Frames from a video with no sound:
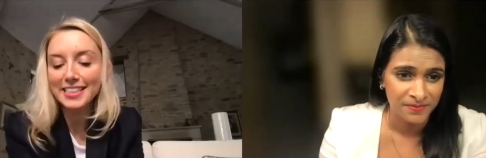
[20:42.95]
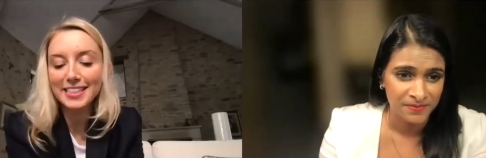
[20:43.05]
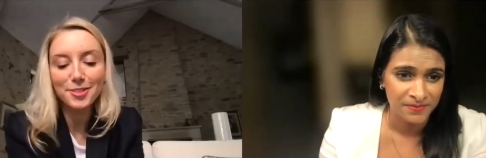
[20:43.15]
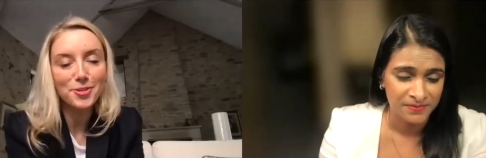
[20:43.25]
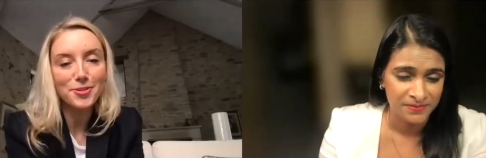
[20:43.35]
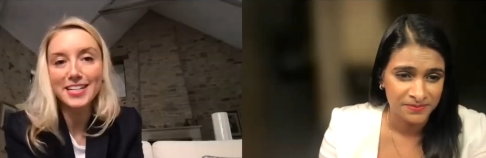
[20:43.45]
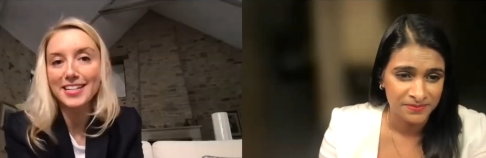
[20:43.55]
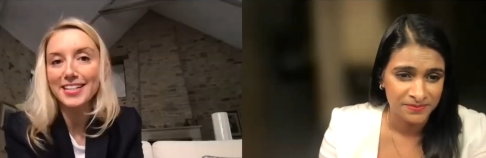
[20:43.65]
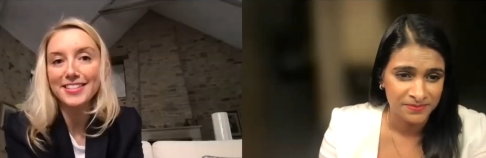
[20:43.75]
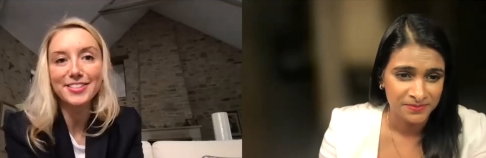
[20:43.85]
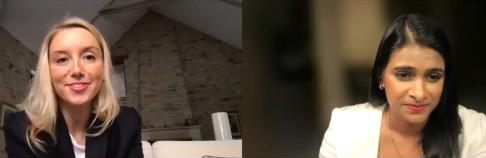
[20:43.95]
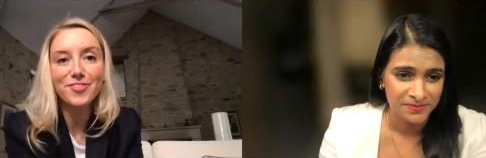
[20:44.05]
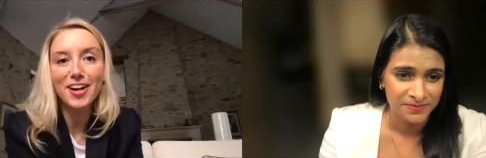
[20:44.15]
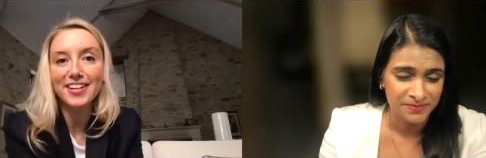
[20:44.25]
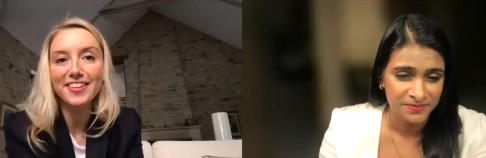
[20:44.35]
Speaker 1: agree.
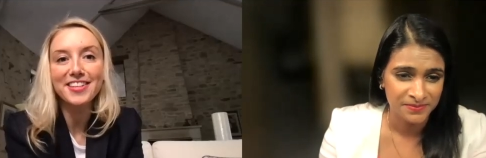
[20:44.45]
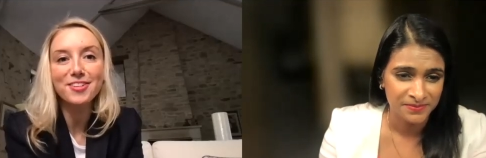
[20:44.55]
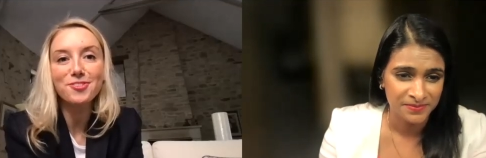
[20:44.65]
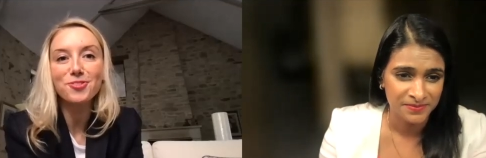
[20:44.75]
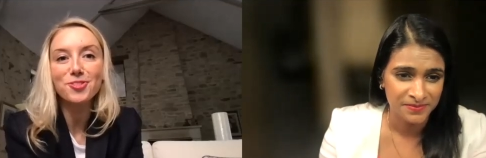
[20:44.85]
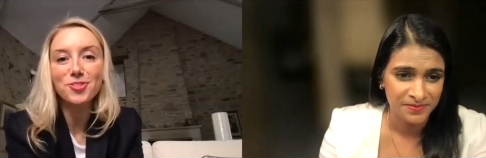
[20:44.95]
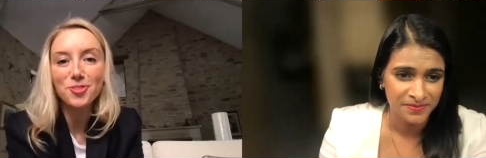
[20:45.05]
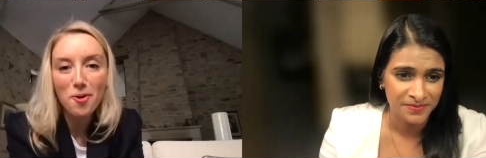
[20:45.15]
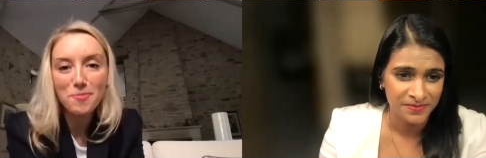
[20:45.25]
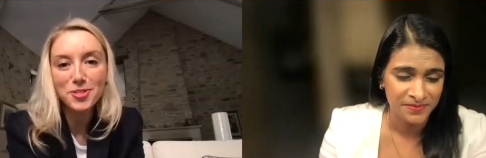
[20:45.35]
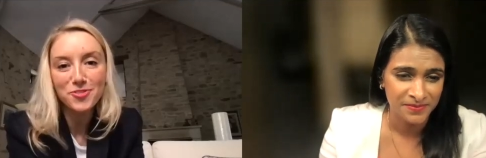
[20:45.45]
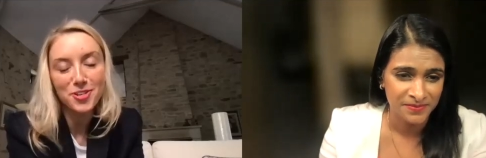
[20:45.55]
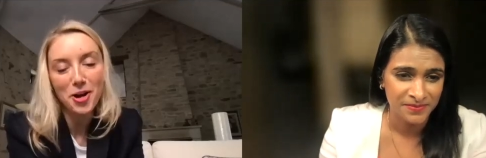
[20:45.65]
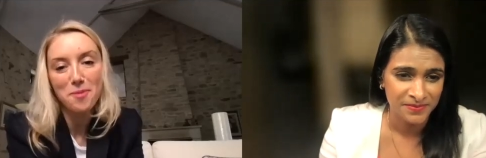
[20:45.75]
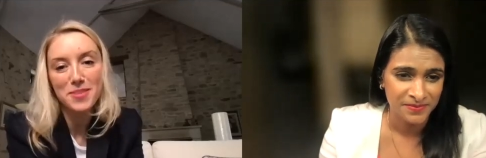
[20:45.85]
Sylvana, thank you so much for
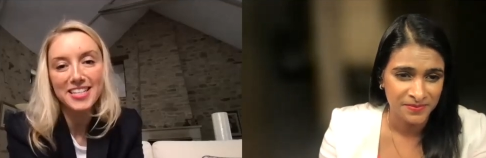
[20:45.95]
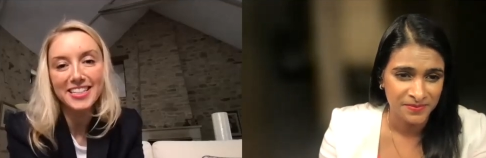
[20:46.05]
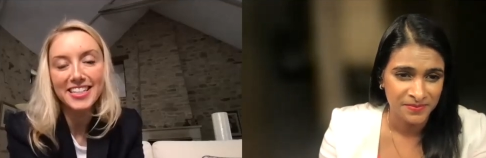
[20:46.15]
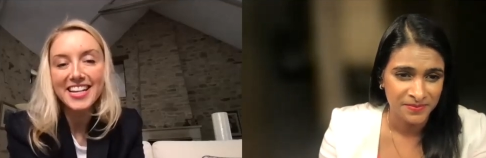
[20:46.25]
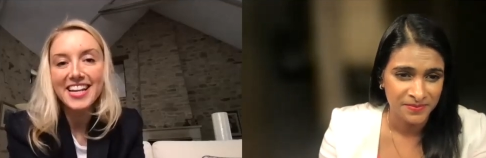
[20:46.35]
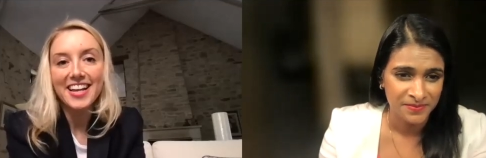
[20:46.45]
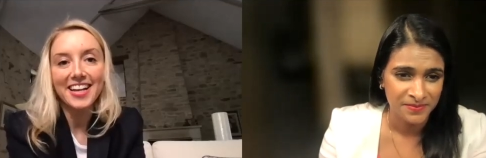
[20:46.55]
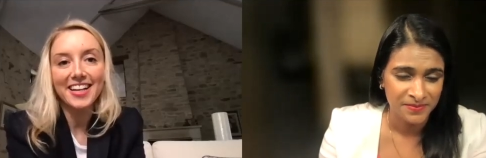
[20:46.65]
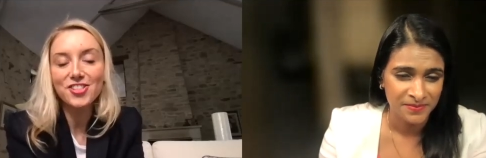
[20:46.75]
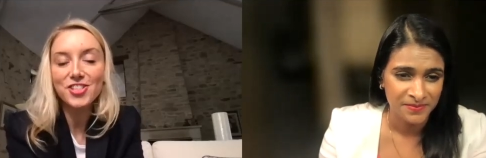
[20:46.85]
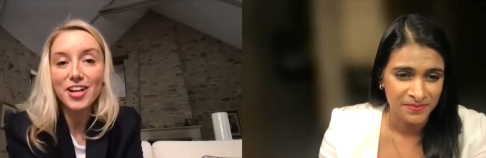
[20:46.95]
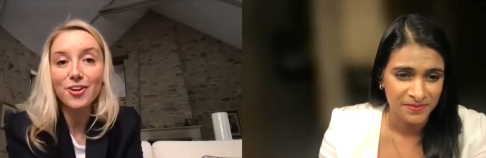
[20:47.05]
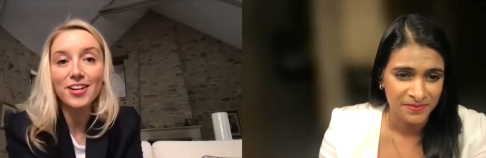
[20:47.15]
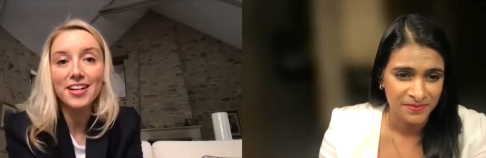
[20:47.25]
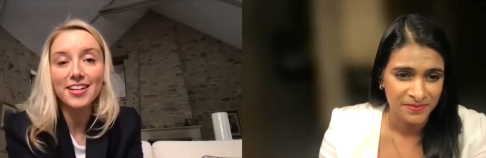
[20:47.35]
coming and
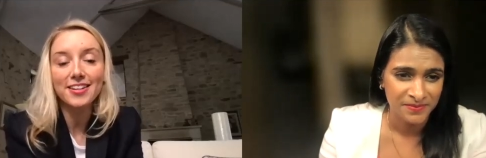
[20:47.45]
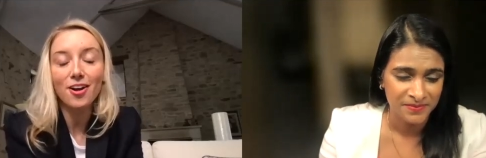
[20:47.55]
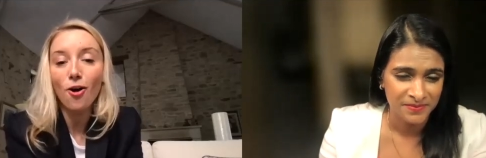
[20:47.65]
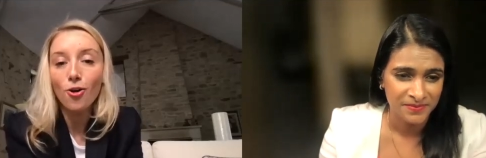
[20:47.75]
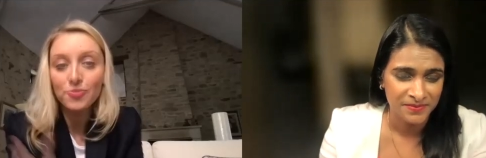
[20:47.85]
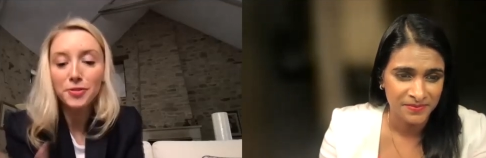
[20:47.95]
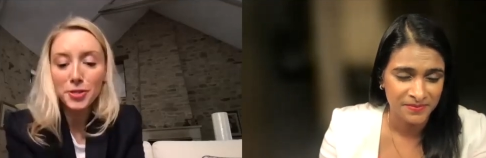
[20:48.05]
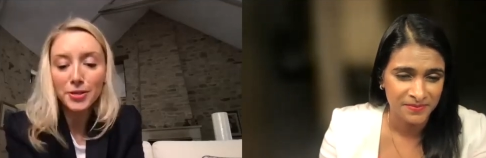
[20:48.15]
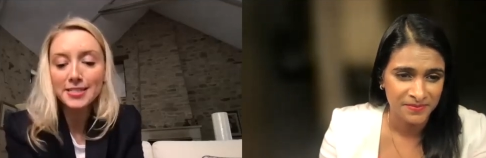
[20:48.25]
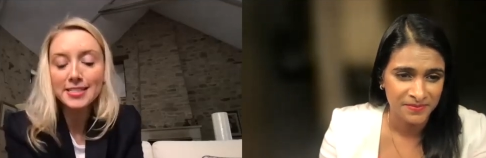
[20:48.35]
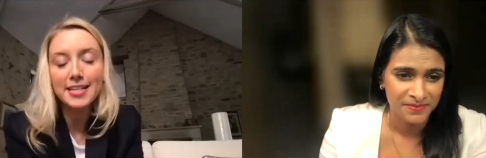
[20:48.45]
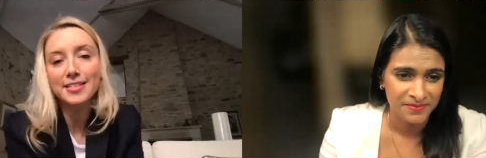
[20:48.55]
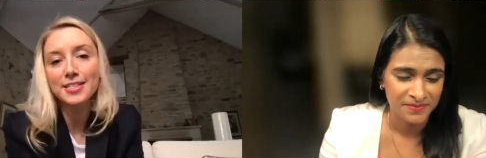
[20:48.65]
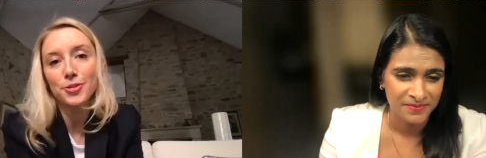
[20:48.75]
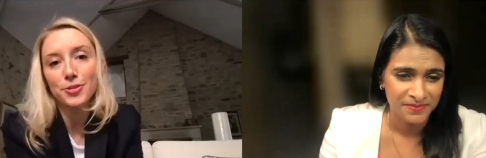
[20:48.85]
sharing all of your insights
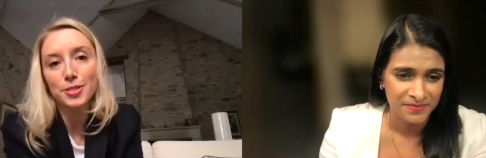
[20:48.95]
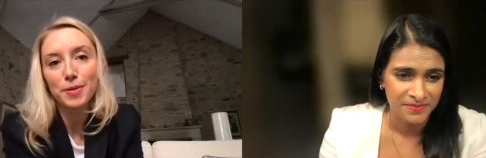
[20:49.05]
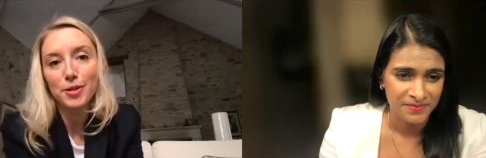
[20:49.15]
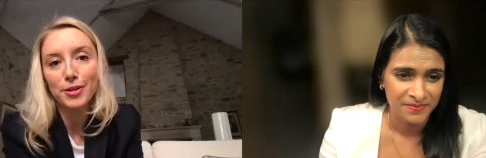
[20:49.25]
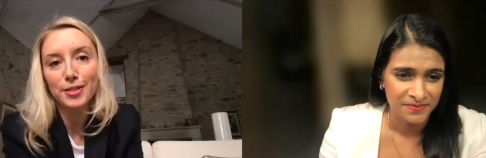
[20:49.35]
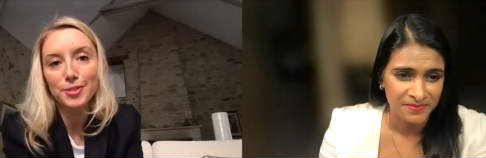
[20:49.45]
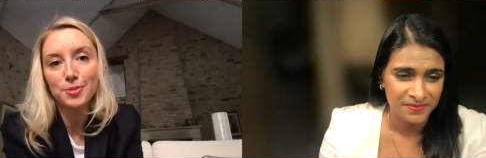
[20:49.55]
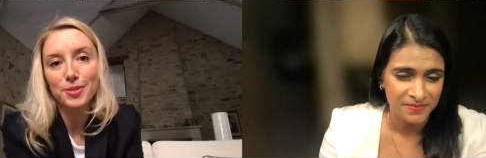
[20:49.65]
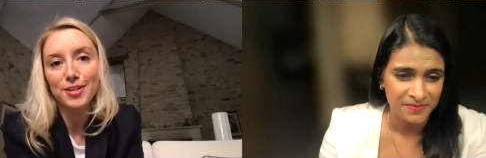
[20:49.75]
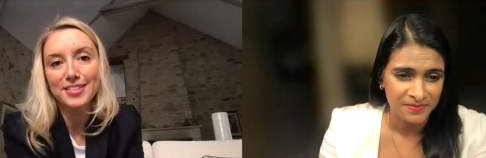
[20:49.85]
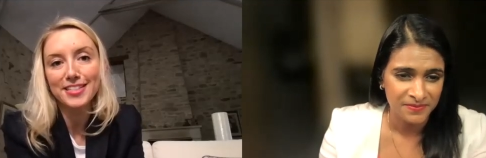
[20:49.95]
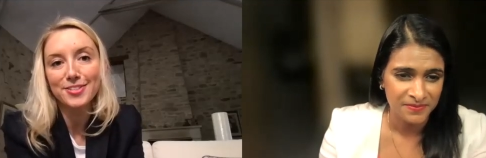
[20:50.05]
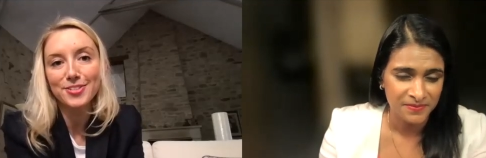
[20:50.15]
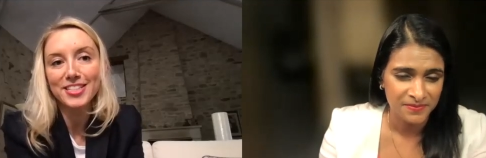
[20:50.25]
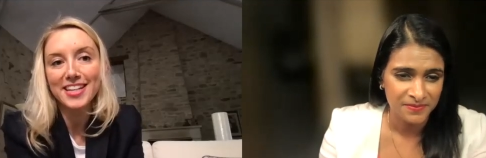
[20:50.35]
and your experience with us here
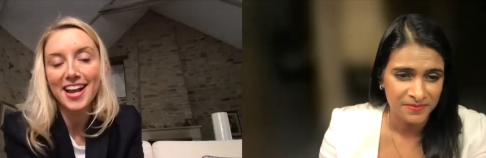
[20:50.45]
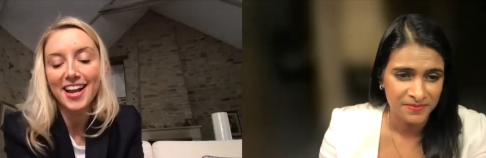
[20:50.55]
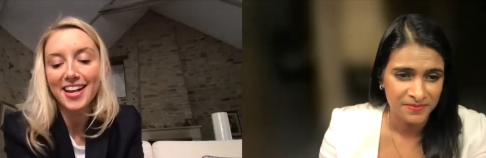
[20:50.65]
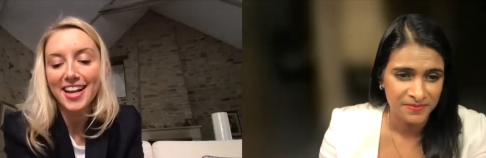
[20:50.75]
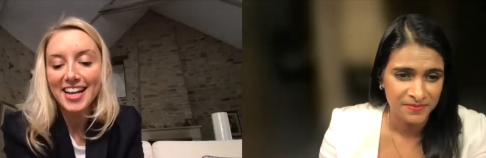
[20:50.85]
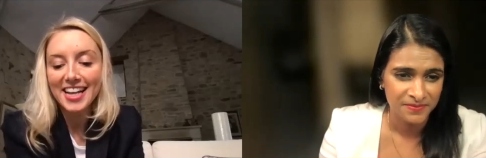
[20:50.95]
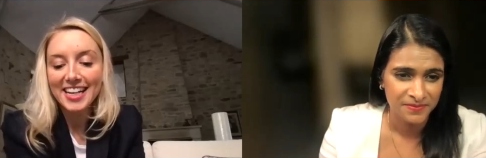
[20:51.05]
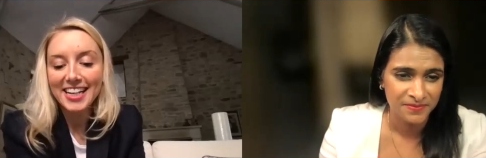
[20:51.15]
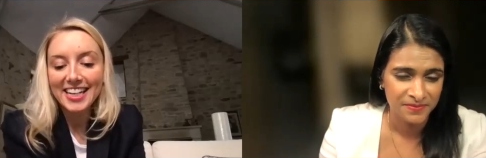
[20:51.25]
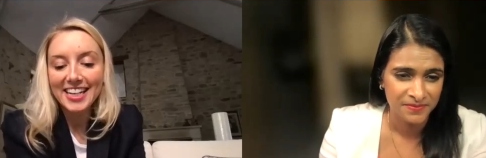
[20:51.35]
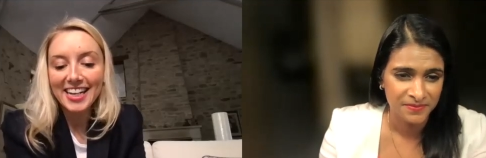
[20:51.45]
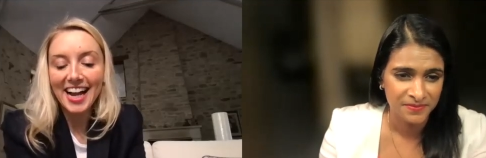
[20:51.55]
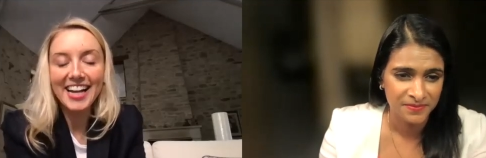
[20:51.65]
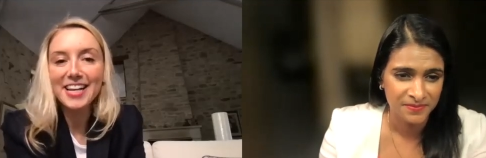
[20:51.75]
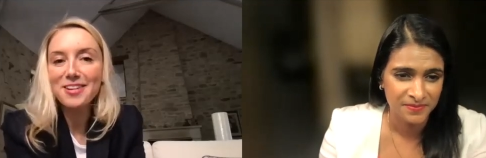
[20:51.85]
today.
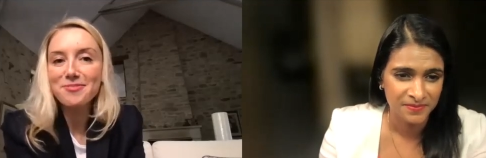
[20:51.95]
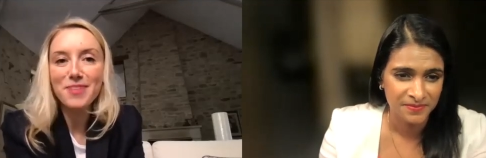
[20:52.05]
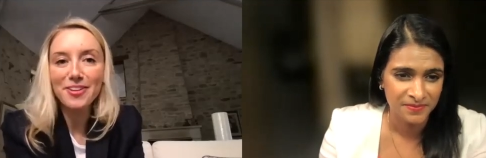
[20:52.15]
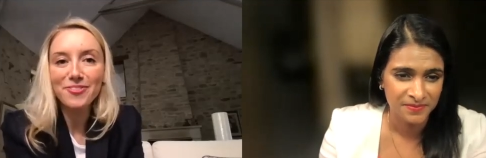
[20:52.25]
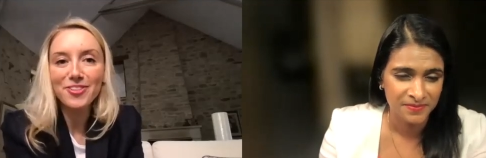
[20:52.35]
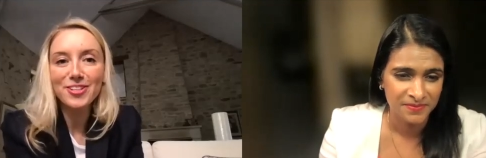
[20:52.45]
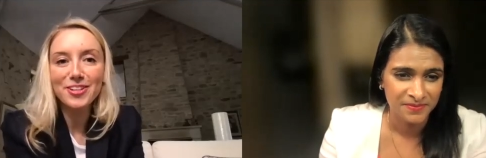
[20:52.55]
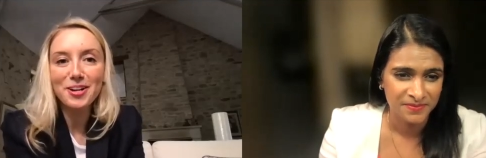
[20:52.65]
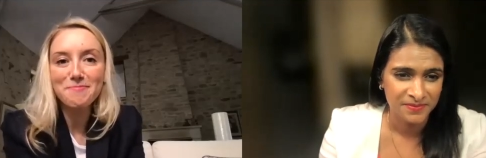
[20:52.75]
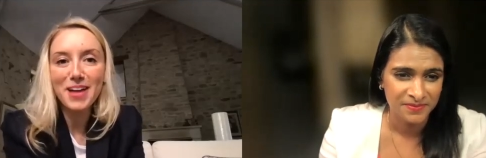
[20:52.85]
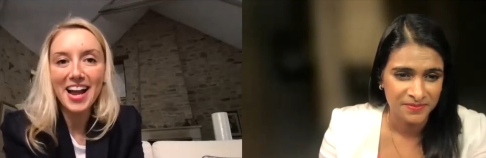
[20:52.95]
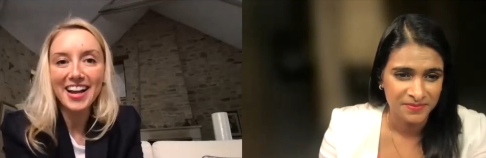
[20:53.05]
I can't wait for you to come back